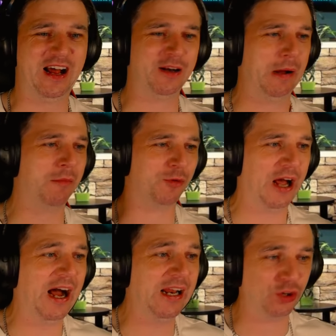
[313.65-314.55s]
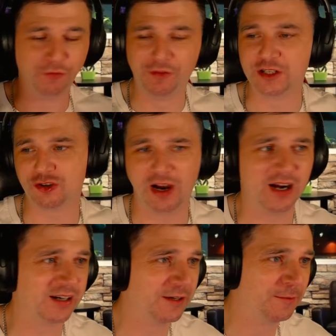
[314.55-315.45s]
I love this
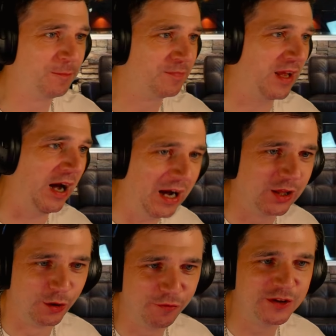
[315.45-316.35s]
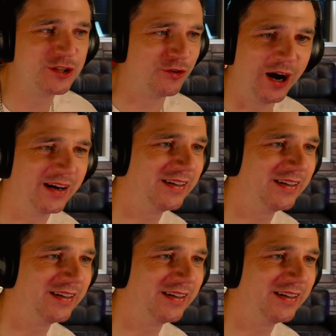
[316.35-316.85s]
track. I love this track.